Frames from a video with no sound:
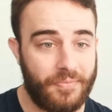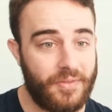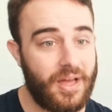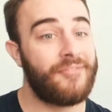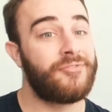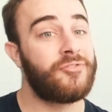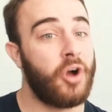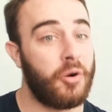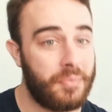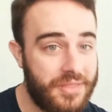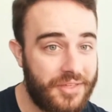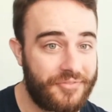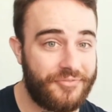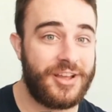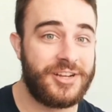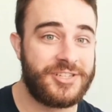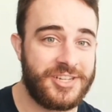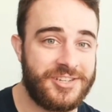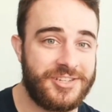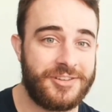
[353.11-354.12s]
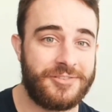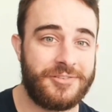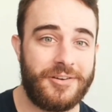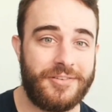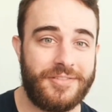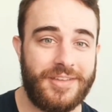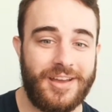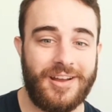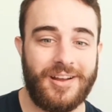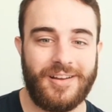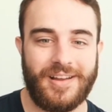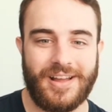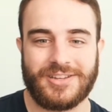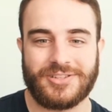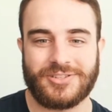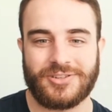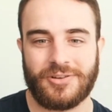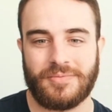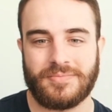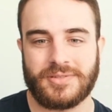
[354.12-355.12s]
I've gone with the Fijian duo there in
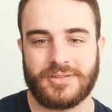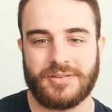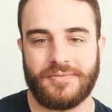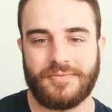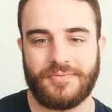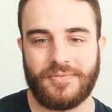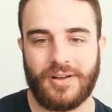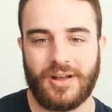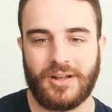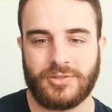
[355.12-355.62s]
terms of